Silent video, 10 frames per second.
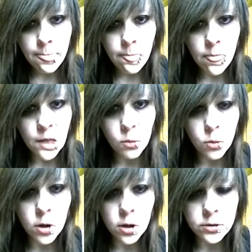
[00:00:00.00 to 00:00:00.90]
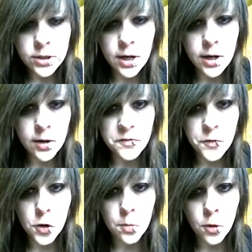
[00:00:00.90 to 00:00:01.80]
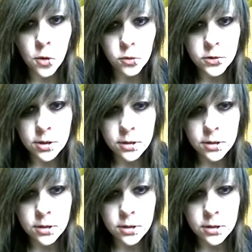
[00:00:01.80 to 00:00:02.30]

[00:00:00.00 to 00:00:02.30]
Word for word: There weren't any furballs.